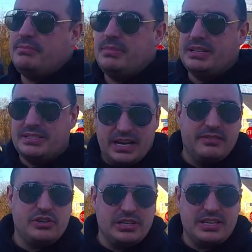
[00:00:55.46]
instead
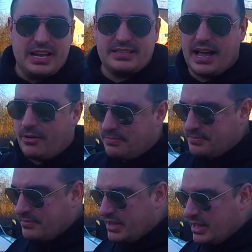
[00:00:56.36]
of just XL,
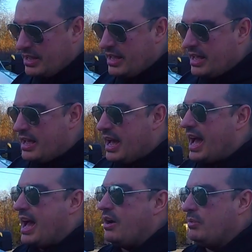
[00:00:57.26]

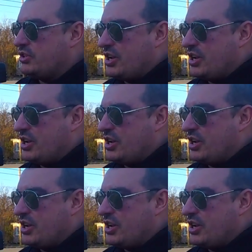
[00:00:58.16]
which